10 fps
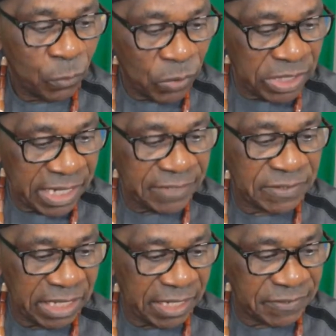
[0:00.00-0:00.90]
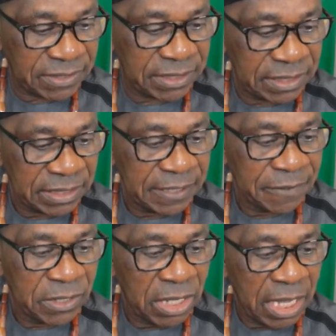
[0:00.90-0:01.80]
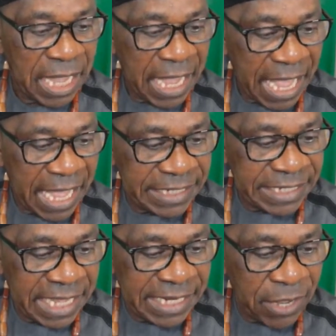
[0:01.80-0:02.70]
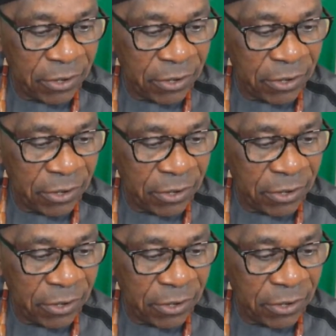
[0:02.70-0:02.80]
Witness, yes. Are there